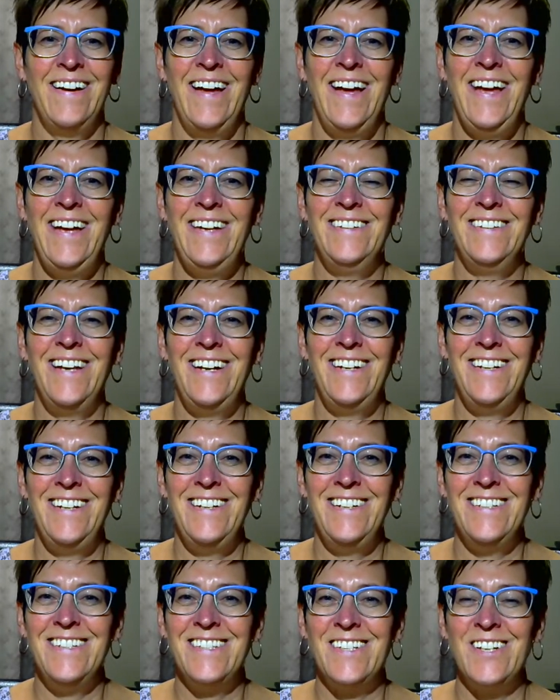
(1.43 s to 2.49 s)
Hey
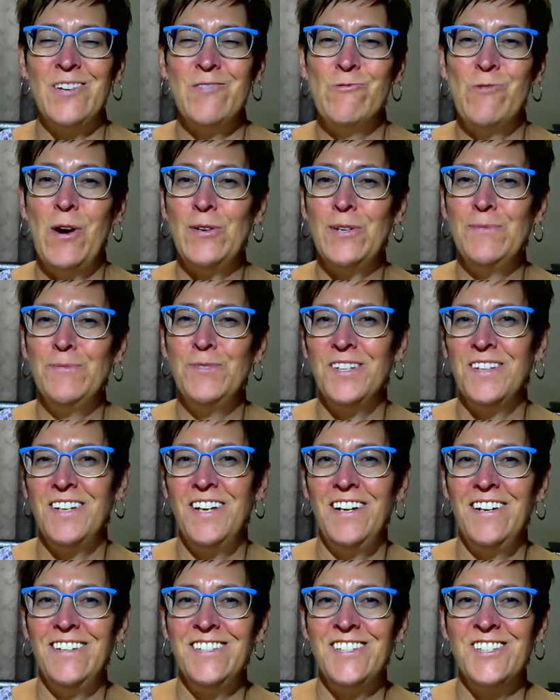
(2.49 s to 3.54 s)
ladies, welcome to the
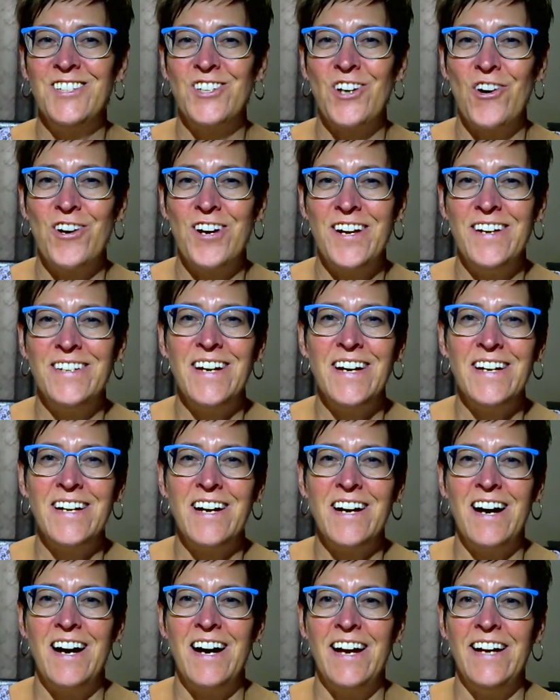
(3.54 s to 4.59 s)
Getting Started
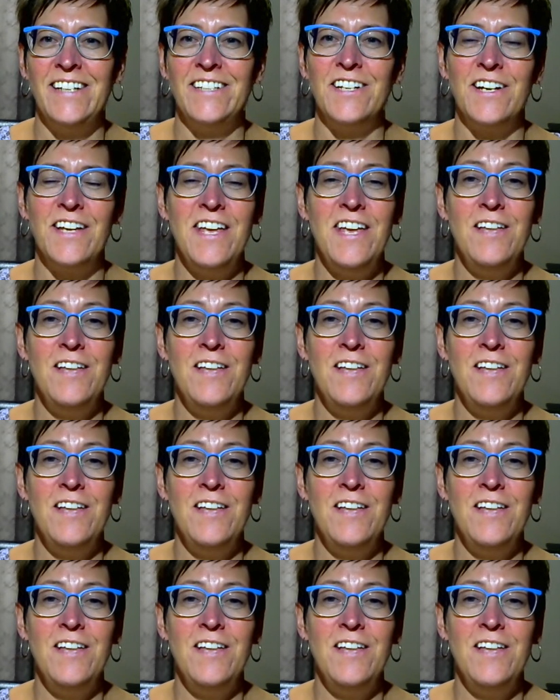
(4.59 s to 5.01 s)
Guide.